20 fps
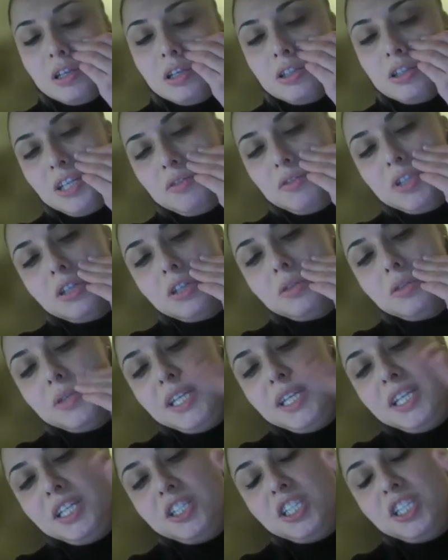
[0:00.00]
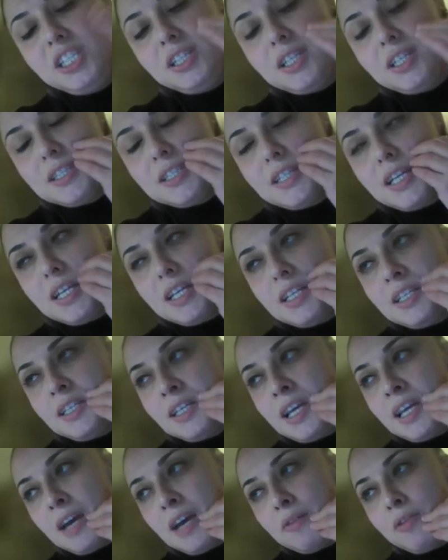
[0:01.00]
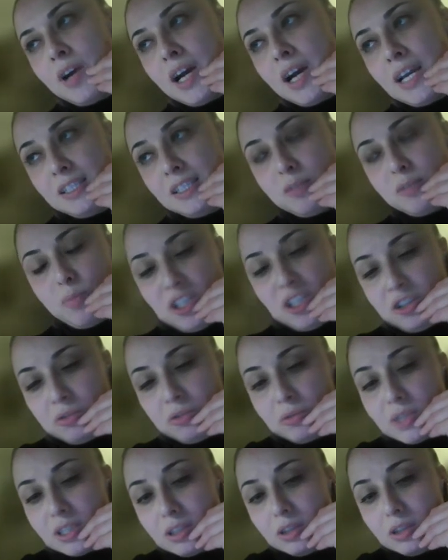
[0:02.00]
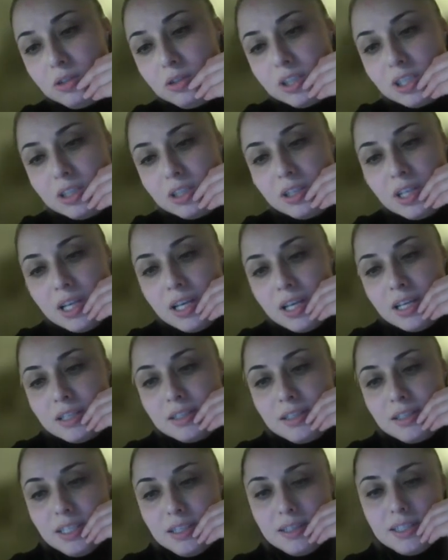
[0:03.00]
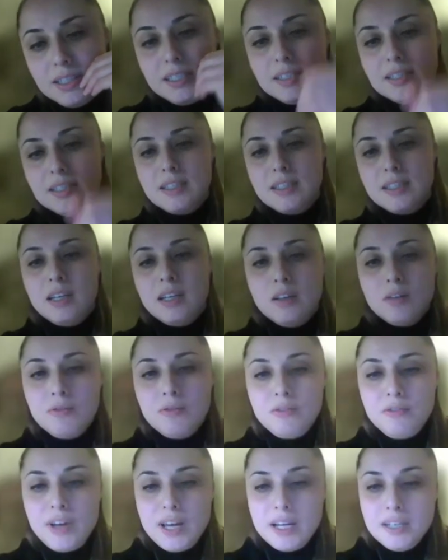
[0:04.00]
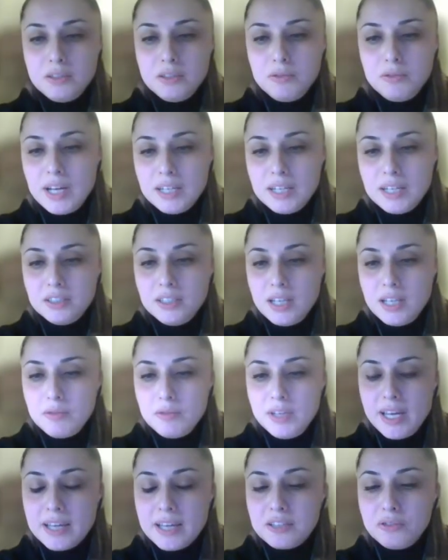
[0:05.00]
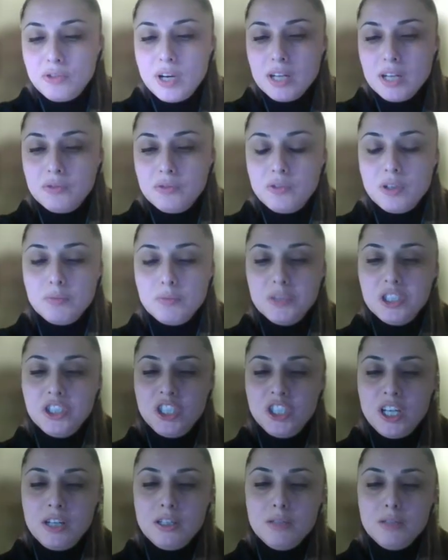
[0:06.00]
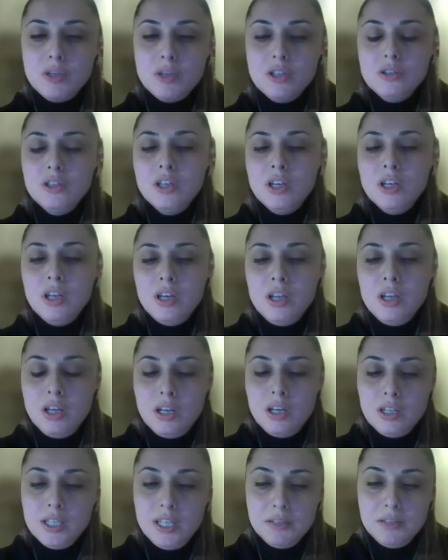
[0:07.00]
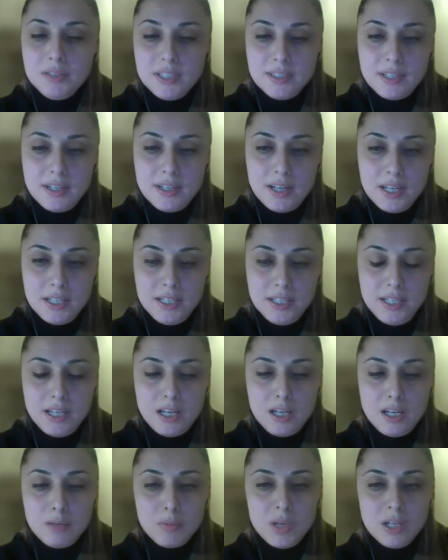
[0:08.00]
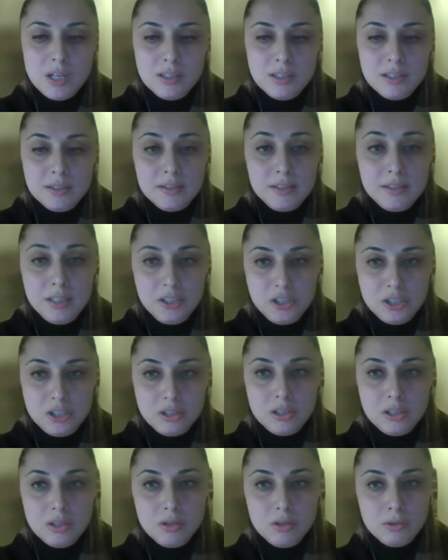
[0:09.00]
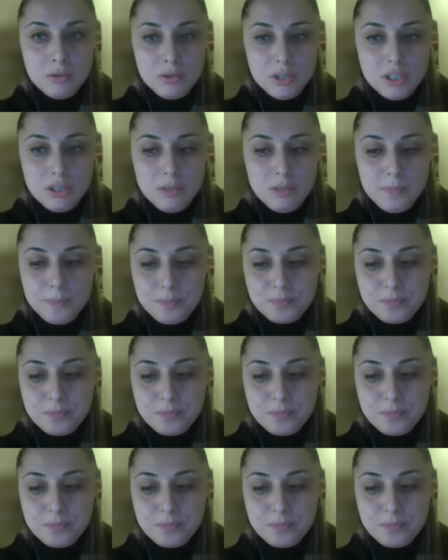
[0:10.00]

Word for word: So even though EEG does not have high spatial resolution, still this factor vector that we extract from the channel mode gives us an idea about the seizure origin.